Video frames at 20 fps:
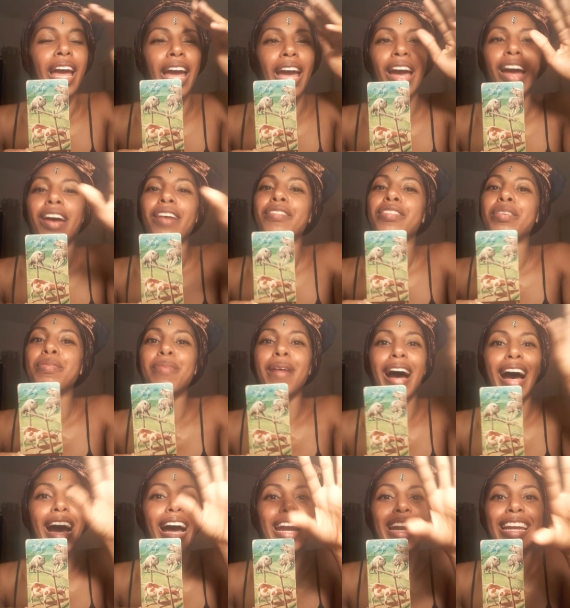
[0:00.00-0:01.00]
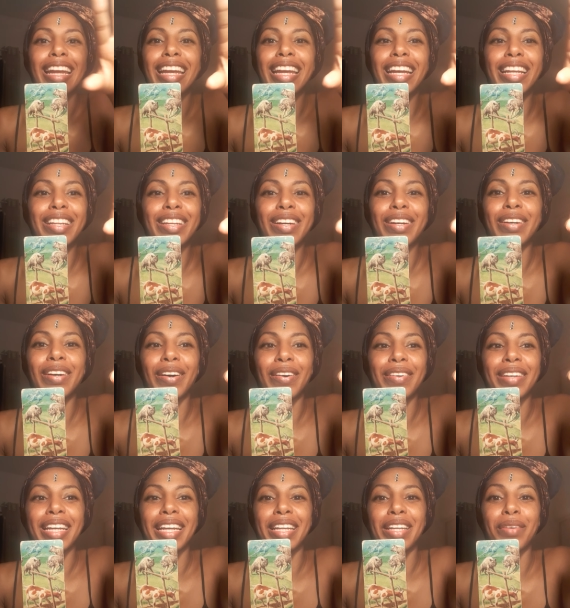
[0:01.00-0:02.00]
everybody in the Go
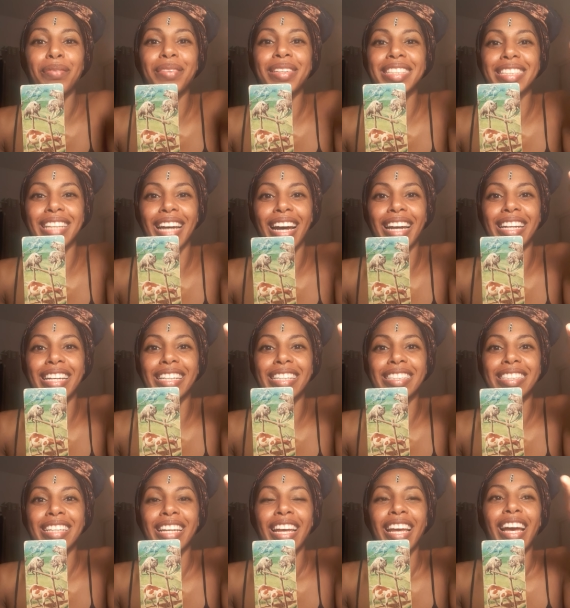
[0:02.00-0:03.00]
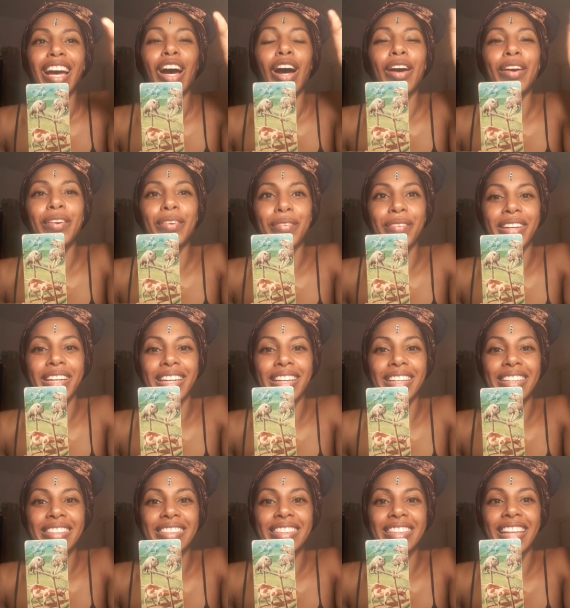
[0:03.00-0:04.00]
Kingdom astonished
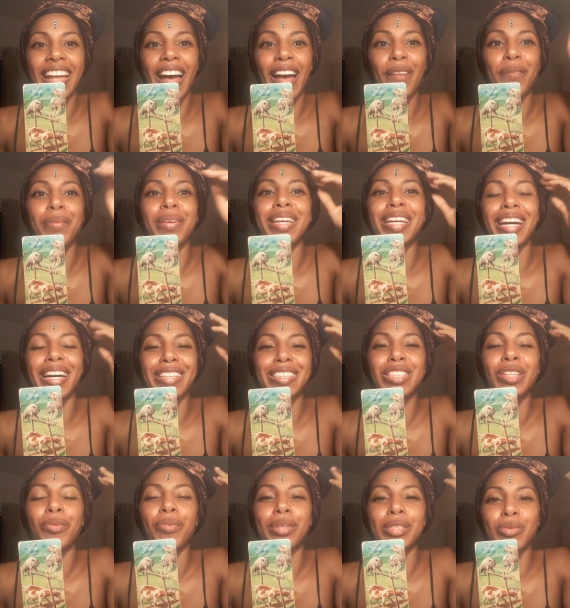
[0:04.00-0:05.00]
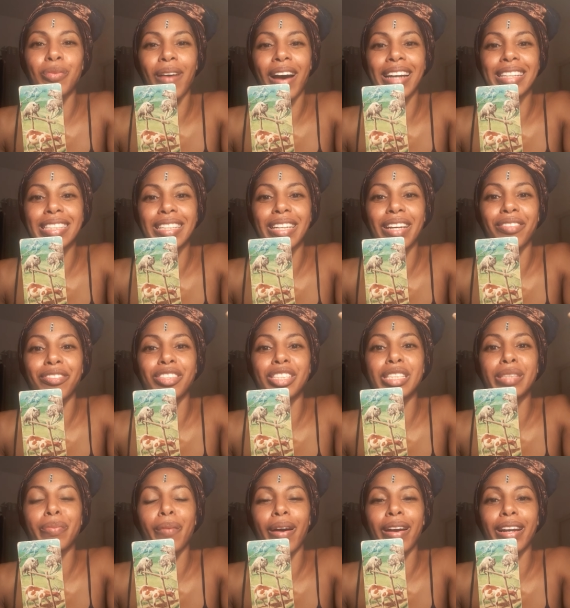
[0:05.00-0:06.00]
agrees that because he was wise enough and
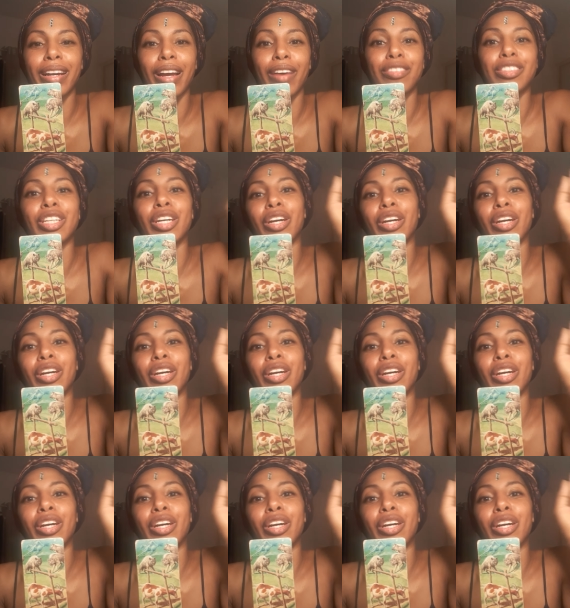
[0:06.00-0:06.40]
smart enough to